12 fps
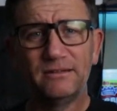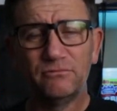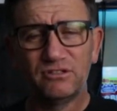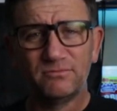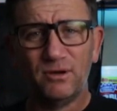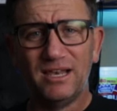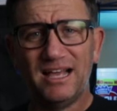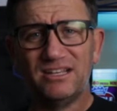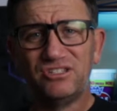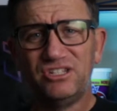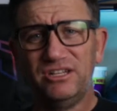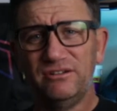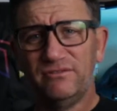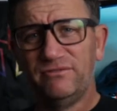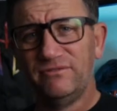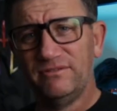Was my last year of